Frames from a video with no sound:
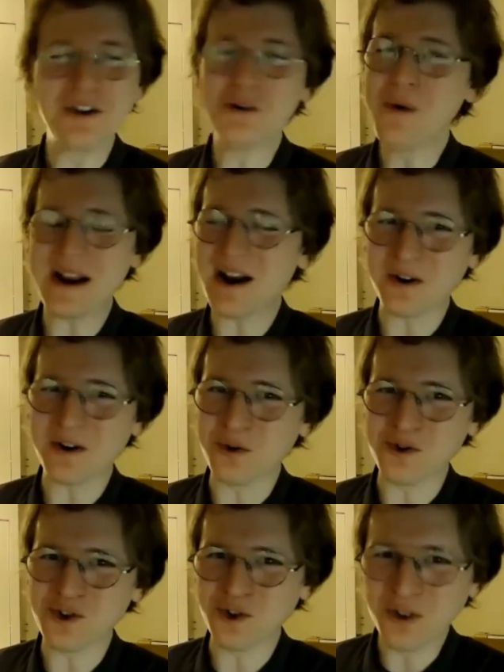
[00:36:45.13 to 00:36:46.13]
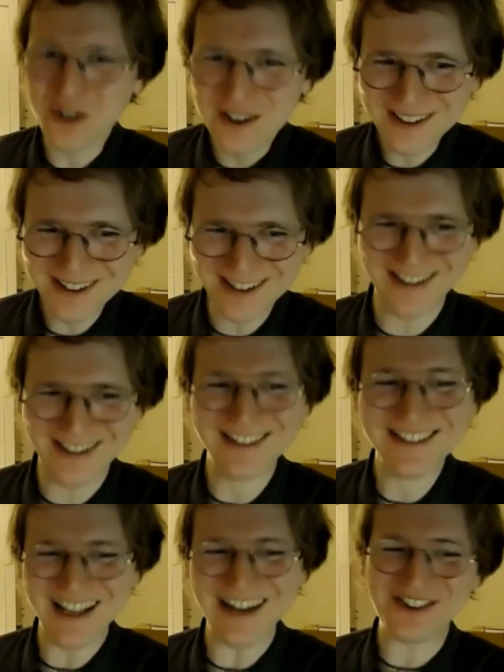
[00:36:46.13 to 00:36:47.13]
You ain't got Gushu.
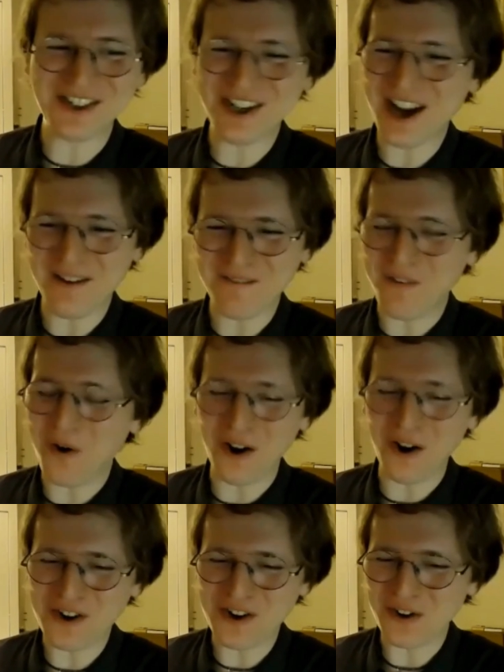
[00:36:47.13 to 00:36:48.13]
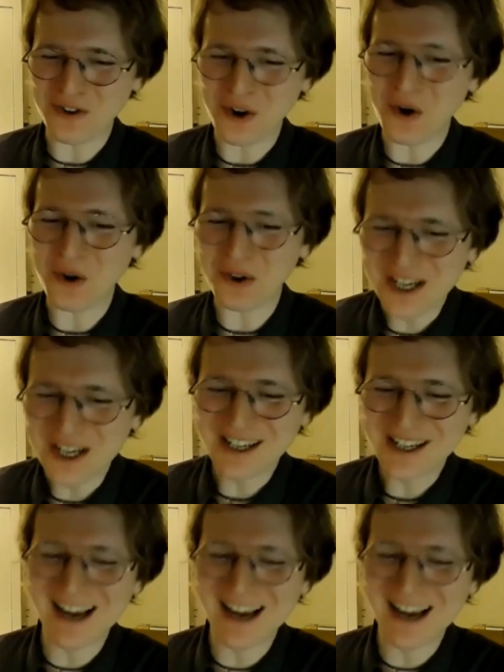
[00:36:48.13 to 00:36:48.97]
That tree ain't 400 years old.